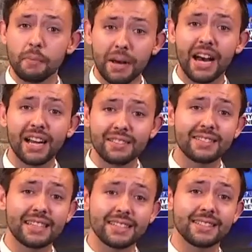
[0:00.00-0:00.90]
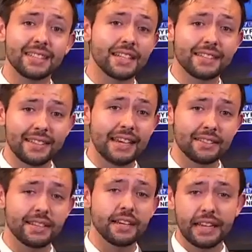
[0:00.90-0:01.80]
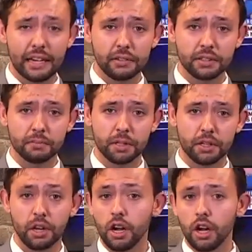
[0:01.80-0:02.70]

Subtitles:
behind Texas Inn in downtown Harrisonburg.